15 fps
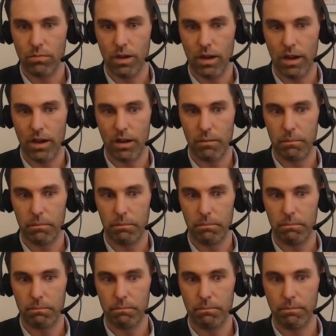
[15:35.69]
um,
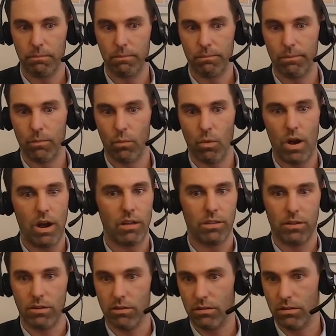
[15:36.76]
while
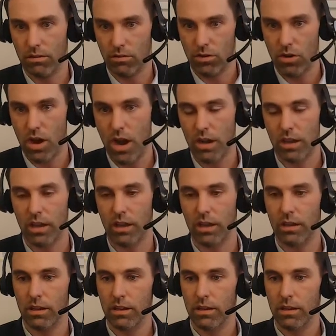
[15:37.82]
they're talking